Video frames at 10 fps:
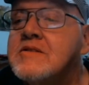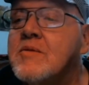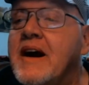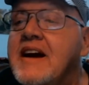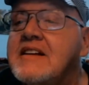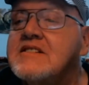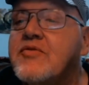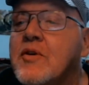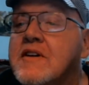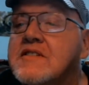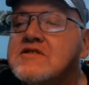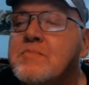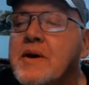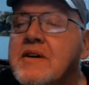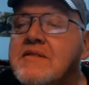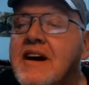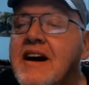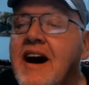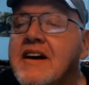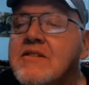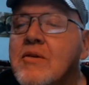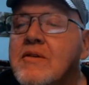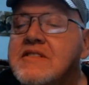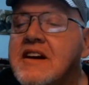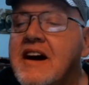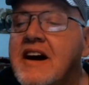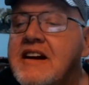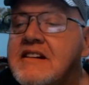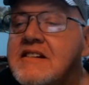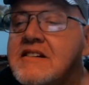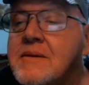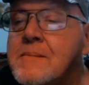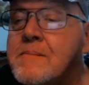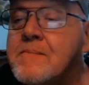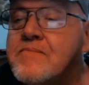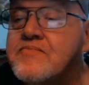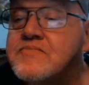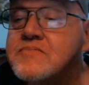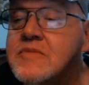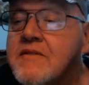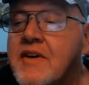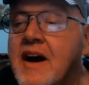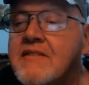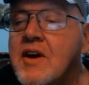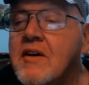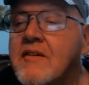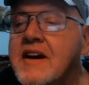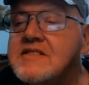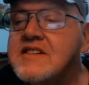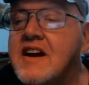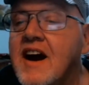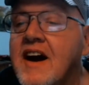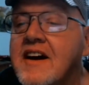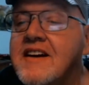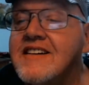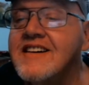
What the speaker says: Dwayne's Fork and Spoon, how you doing tonight? I haven't already said hi.